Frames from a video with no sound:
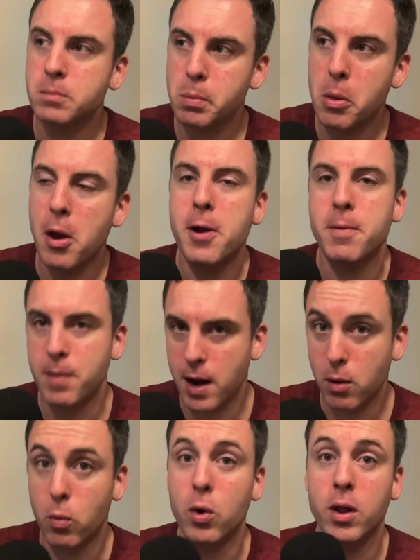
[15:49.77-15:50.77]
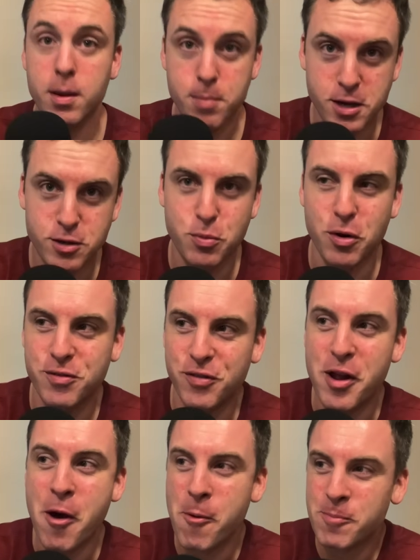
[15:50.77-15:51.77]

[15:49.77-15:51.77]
And that'll really be a sports video,